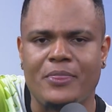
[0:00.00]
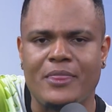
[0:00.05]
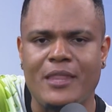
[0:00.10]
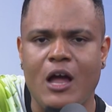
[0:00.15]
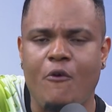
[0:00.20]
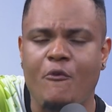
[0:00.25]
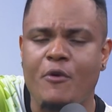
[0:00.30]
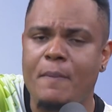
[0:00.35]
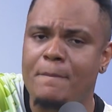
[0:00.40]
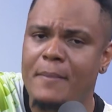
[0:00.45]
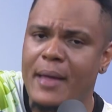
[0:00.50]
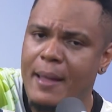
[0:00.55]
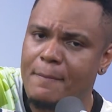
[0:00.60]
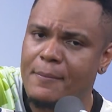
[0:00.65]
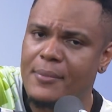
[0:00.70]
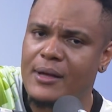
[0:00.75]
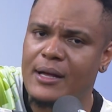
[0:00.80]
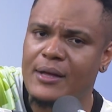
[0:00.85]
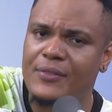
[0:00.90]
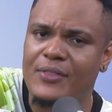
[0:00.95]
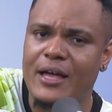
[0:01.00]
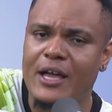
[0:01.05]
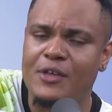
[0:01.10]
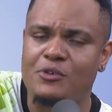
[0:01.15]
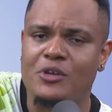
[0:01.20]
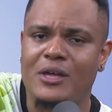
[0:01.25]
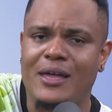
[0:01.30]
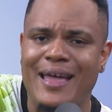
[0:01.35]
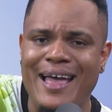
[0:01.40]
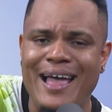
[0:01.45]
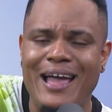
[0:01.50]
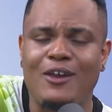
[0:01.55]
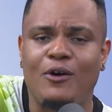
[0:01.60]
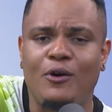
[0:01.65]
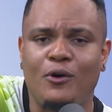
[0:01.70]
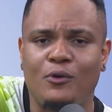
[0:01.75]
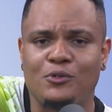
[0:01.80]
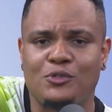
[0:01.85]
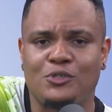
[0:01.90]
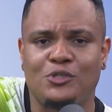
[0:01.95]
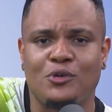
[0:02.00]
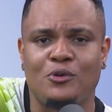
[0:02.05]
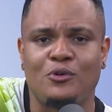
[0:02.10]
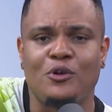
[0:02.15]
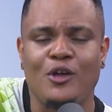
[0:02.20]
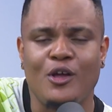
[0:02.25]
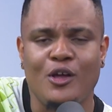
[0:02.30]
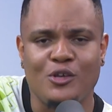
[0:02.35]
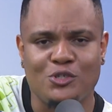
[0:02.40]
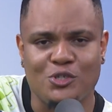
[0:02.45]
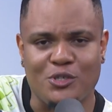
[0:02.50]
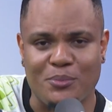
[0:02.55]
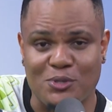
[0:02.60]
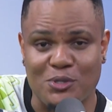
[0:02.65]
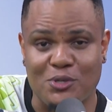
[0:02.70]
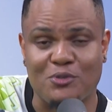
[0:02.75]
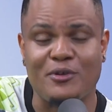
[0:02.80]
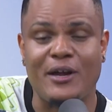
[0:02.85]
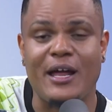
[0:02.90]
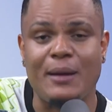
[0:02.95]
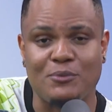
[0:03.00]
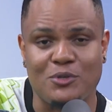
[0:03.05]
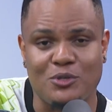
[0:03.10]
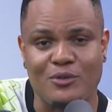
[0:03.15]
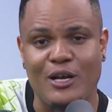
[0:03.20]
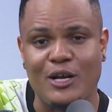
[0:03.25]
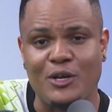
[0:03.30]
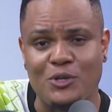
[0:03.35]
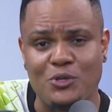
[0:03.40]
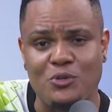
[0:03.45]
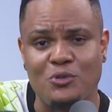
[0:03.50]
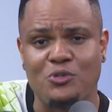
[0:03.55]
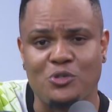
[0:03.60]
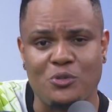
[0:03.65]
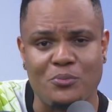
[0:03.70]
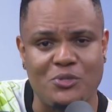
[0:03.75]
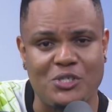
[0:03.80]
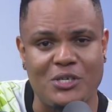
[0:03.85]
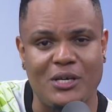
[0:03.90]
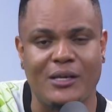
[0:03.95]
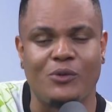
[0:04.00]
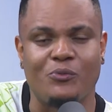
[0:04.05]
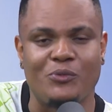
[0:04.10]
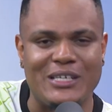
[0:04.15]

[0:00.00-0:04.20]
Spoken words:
Now remember that you can also subscribe to our YouTube channel.